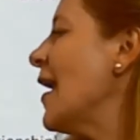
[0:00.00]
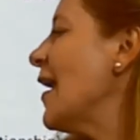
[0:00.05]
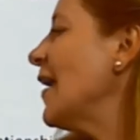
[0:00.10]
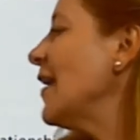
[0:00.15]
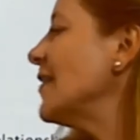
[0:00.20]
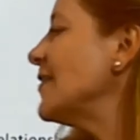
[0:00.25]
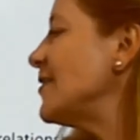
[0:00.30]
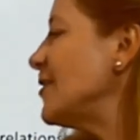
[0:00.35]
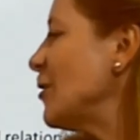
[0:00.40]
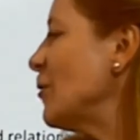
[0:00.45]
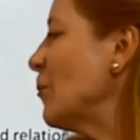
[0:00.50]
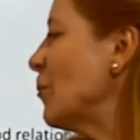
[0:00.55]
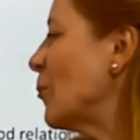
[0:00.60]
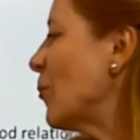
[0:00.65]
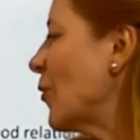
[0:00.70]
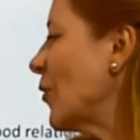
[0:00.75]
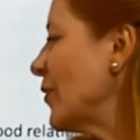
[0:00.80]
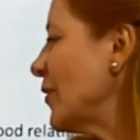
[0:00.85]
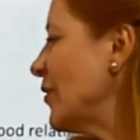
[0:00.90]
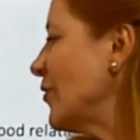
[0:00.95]
It's
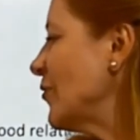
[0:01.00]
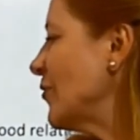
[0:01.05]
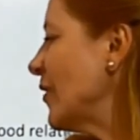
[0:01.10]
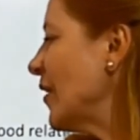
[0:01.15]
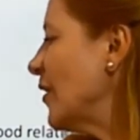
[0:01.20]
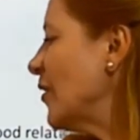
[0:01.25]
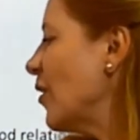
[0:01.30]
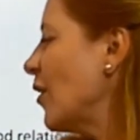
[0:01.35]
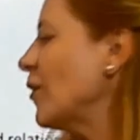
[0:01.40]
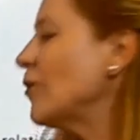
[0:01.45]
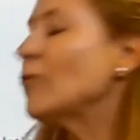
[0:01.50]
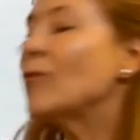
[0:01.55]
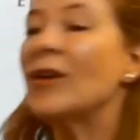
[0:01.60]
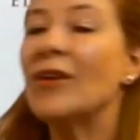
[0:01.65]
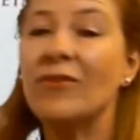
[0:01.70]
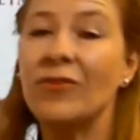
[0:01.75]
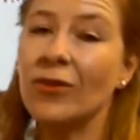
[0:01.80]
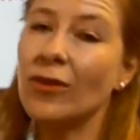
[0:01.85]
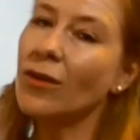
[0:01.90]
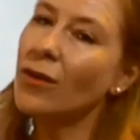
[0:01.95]
important to get on
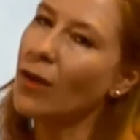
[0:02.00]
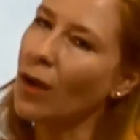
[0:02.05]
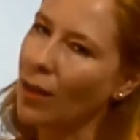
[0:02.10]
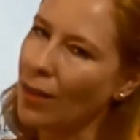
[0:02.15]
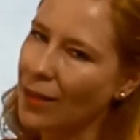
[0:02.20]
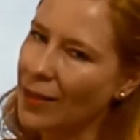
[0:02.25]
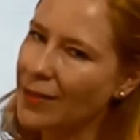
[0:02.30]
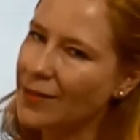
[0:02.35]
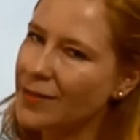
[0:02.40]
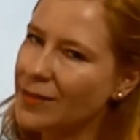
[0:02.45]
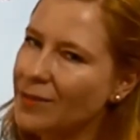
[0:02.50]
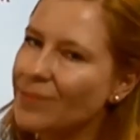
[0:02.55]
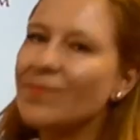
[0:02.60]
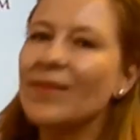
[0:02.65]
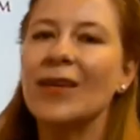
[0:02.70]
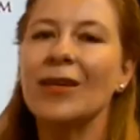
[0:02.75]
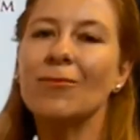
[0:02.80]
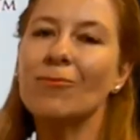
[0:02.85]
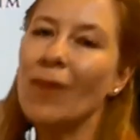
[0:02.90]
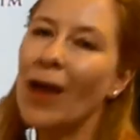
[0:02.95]
with your colleagues.
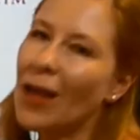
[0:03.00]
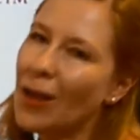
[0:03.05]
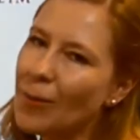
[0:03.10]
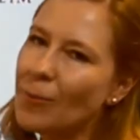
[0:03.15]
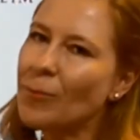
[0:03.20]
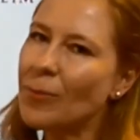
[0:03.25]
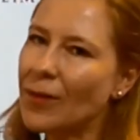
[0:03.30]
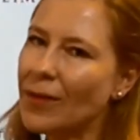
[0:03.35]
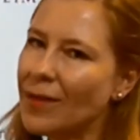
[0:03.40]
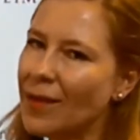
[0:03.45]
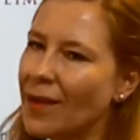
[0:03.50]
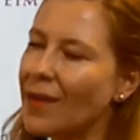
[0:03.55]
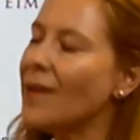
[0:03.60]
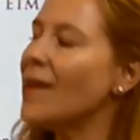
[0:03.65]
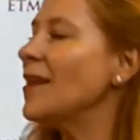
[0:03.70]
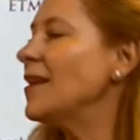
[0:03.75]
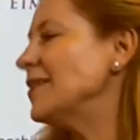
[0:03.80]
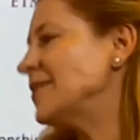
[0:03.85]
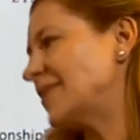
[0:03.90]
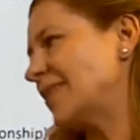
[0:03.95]
In my opinion,
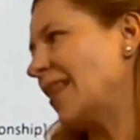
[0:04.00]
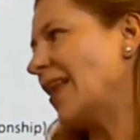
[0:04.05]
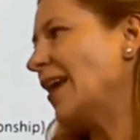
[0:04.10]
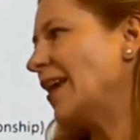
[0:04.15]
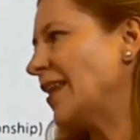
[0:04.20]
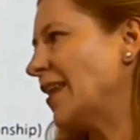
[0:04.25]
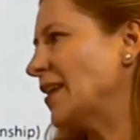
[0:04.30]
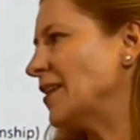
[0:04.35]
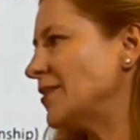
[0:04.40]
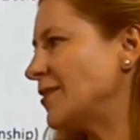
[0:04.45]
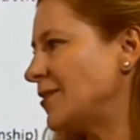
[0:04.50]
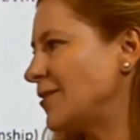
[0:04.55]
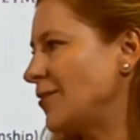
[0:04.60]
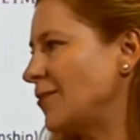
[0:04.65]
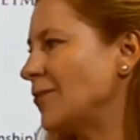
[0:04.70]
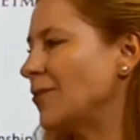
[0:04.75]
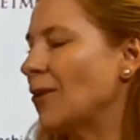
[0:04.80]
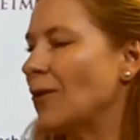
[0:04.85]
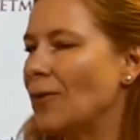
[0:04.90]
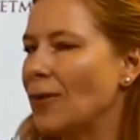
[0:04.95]
it's like this,
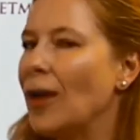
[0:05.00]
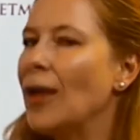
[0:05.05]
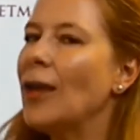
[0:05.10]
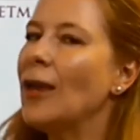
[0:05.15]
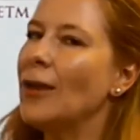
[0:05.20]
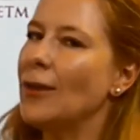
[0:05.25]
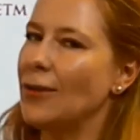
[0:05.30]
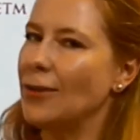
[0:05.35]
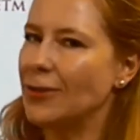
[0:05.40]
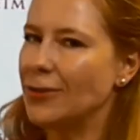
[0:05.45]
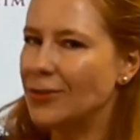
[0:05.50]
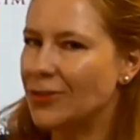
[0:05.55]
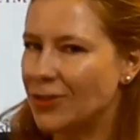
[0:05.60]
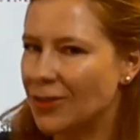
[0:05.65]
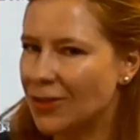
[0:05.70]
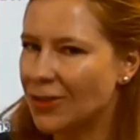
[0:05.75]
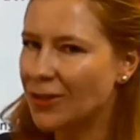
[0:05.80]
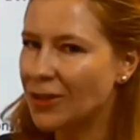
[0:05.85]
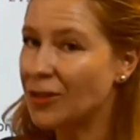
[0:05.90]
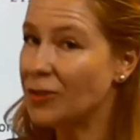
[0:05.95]
you
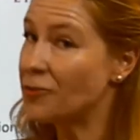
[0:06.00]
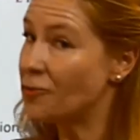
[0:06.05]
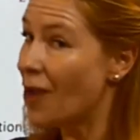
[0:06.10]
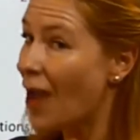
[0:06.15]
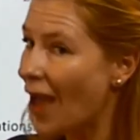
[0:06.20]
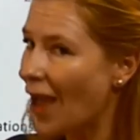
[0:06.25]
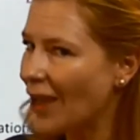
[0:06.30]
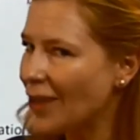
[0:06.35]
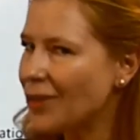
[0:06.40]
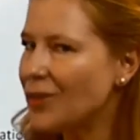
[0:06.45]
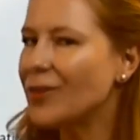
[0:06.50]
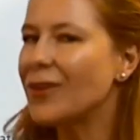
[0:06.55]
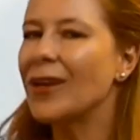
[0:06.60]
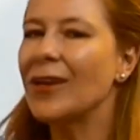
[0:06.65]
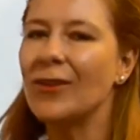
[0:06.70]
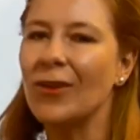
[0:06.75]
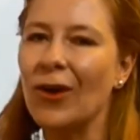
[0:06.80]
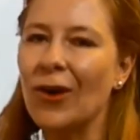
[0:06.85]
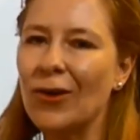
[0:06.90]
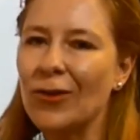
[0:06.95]
should try to
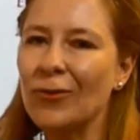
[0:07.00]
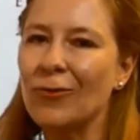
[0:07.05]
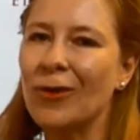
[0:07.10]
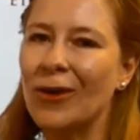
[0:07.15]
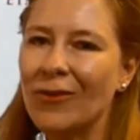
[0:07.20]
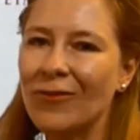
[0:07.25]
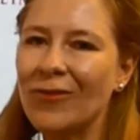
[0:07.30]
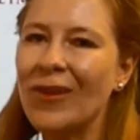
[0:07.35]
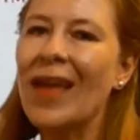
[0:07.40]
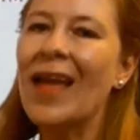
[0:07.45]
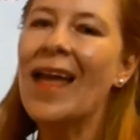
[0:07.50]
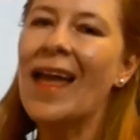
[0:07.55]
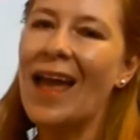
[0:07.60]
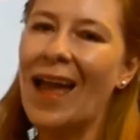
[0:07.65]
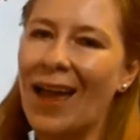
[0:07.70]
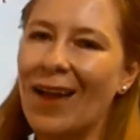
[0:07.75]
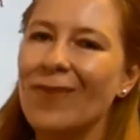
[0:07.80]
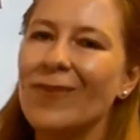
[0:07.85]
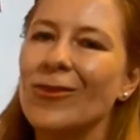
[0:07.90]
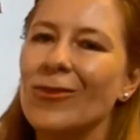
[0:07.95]
get on with
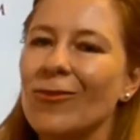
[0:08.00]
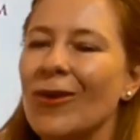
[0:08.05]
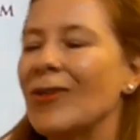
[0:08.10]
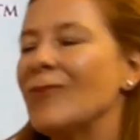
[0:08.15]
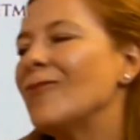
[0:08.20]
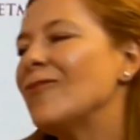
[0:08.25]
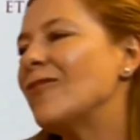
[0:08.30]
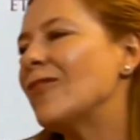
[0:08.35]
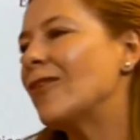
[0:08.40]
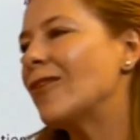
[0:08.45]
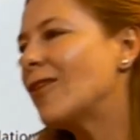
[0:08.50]
every one of your